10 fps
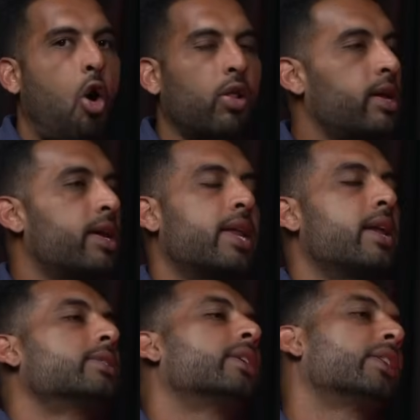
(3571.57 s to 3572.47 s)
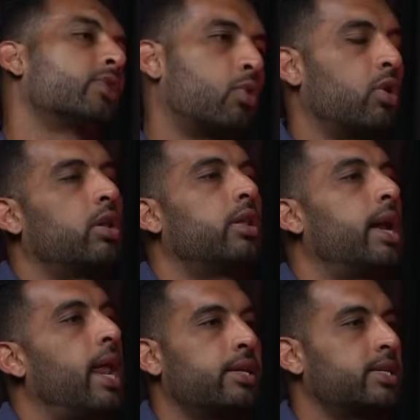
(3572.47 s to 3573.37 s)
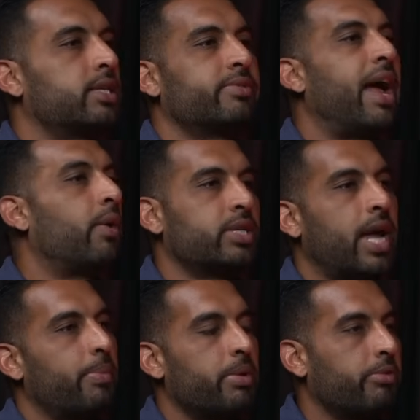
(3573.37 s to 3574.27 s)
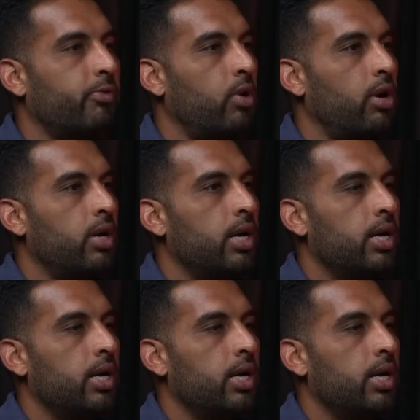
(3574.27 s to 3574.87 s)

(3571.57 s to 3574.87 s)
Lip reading: All it did is historical analysis of how it's happened before.